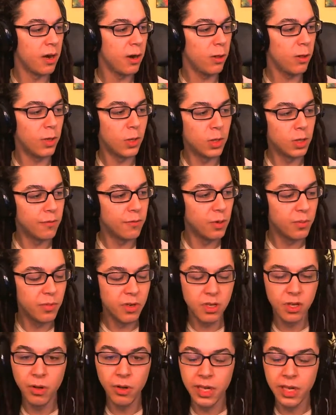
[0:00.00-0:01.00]
How long have you been
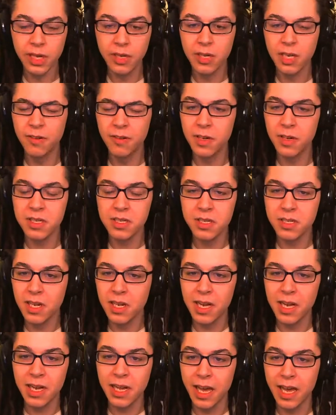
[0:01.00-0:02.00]
doing it? Give us
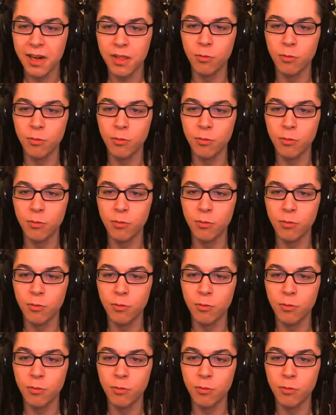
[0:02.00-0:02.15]
kind